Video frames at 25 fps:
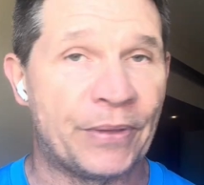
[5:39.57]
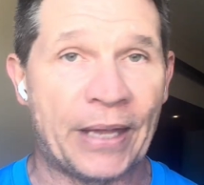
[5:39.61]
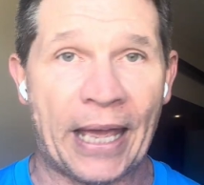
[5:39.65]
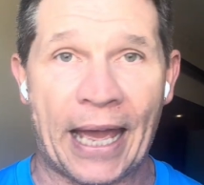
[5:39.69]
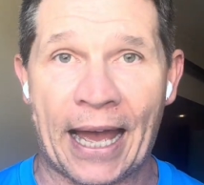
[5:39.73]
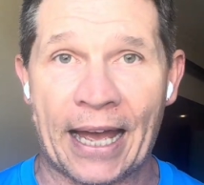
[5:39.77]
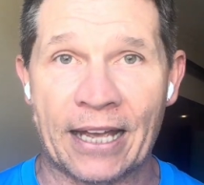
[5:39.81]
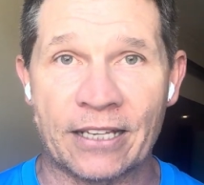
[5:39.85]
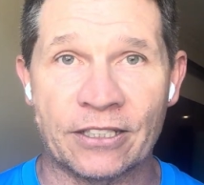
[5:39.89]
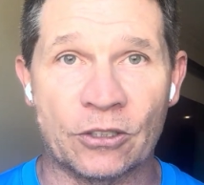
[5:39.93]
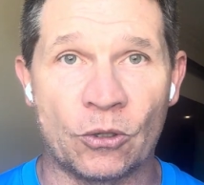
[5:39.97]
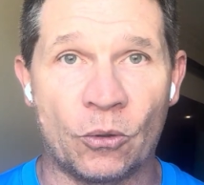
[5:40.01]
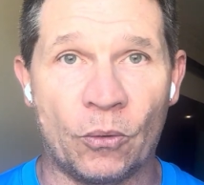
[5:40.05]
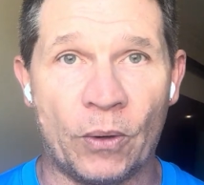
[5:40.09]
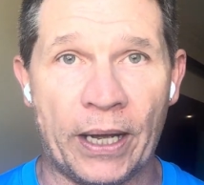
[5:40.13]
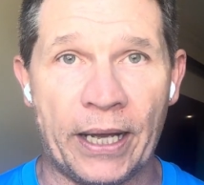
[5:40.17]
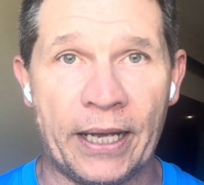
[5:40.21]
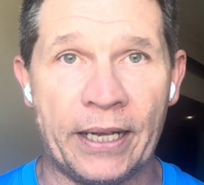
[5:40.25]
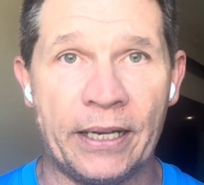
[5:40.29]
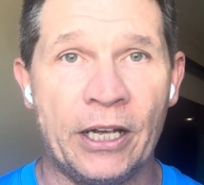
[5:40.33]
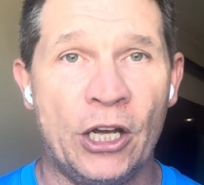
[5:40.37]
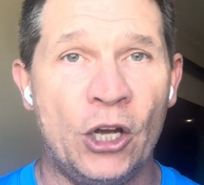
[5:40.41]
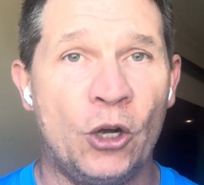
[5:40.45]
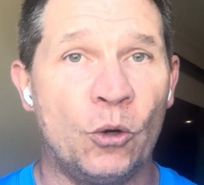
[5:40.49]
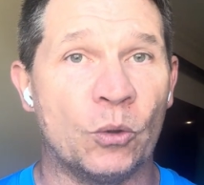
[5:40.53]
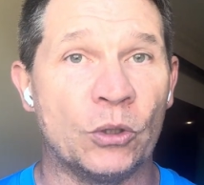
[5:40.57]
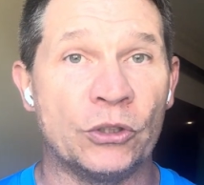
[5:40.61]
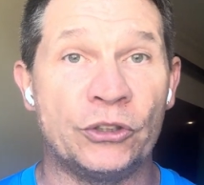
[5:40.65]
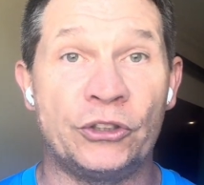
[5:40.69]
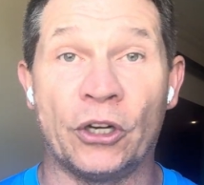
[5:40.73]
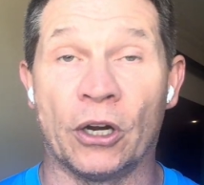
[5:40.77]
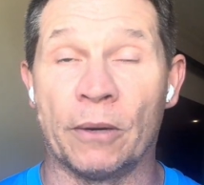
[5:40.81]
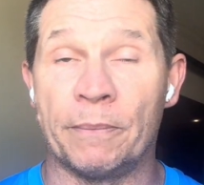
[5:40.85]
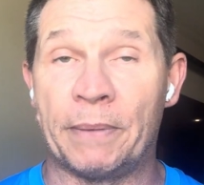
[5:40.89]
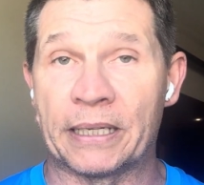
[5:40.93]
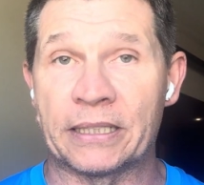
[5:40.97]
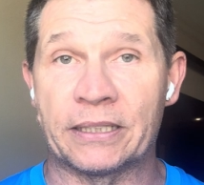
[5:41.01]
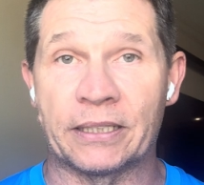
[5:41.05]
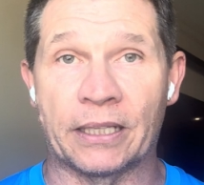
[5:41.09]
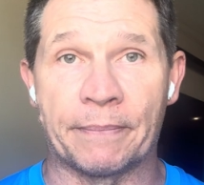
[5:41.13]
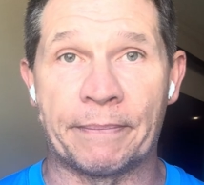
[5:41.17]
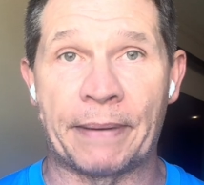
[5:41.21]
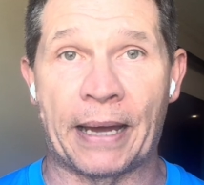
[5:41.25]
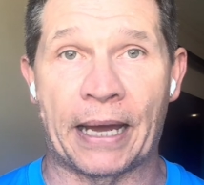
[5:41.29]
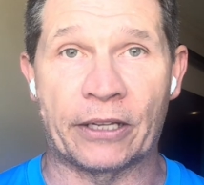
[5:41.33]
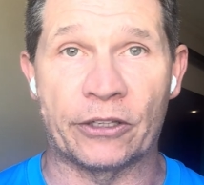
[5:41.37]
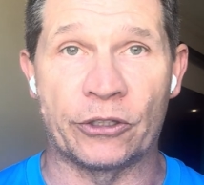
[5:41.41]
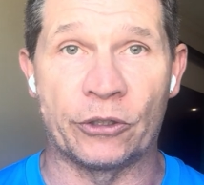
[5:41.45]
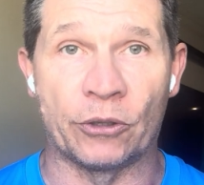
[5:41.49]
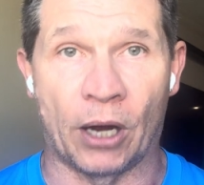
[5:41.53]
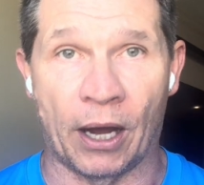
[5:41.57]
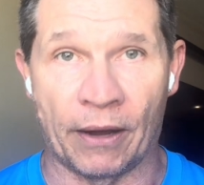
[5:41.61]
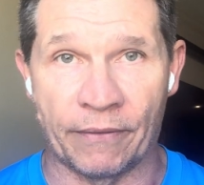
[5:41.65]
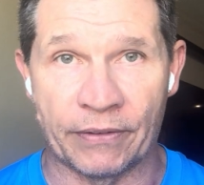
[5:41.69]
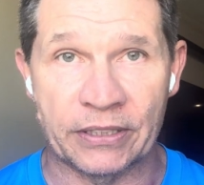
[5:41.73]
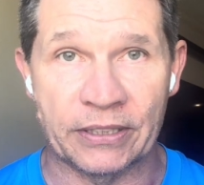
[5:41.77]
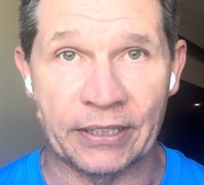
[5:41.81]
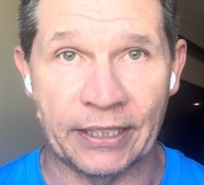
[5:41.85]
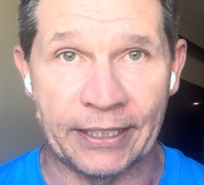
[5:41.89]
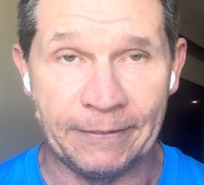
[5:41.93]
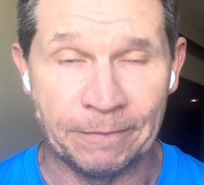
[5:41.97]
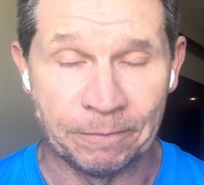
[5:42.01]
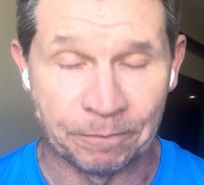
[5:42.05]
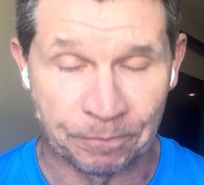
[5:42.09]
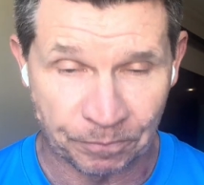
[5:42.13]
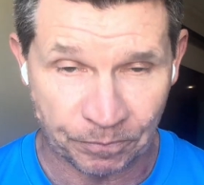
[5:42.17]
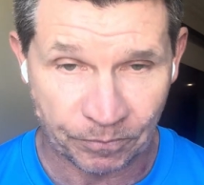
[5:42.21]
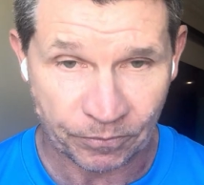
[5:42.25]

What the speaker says: Ask away. We'll do our best to get back to you, obviously.